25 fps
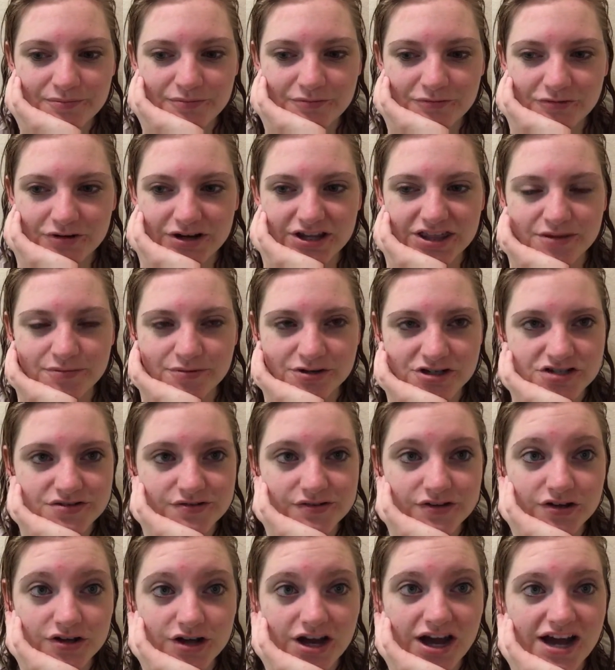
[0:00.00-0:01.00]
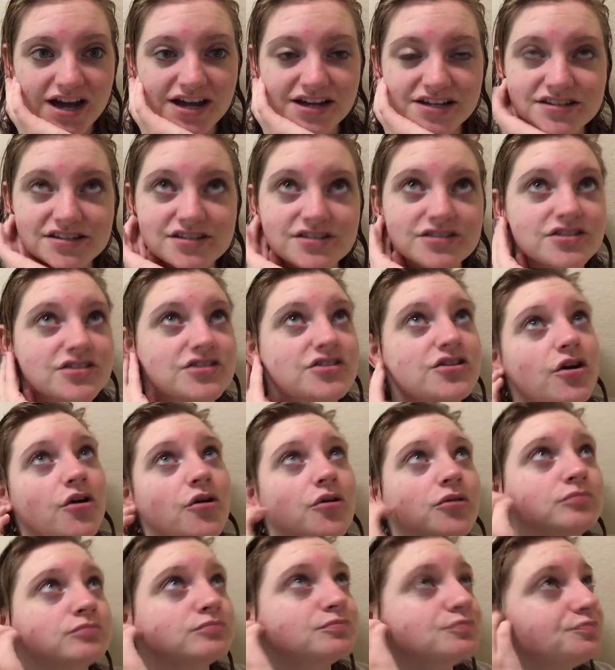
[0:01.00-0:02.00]
with a bunch of other guys.
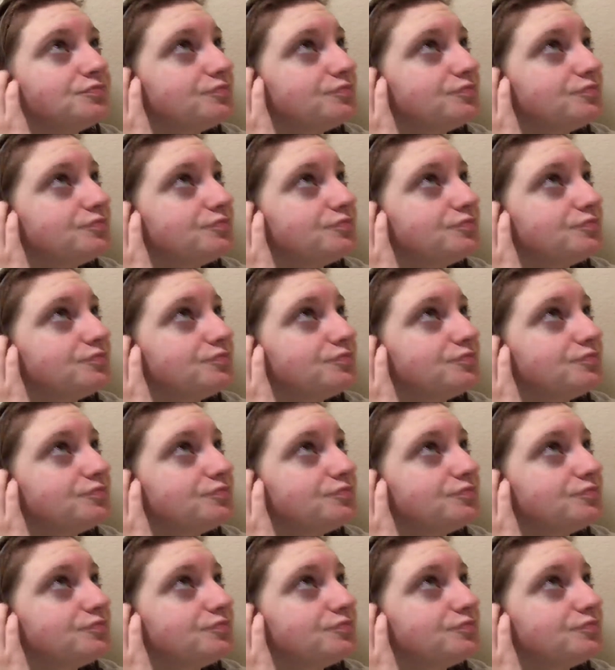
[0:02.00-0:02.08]
So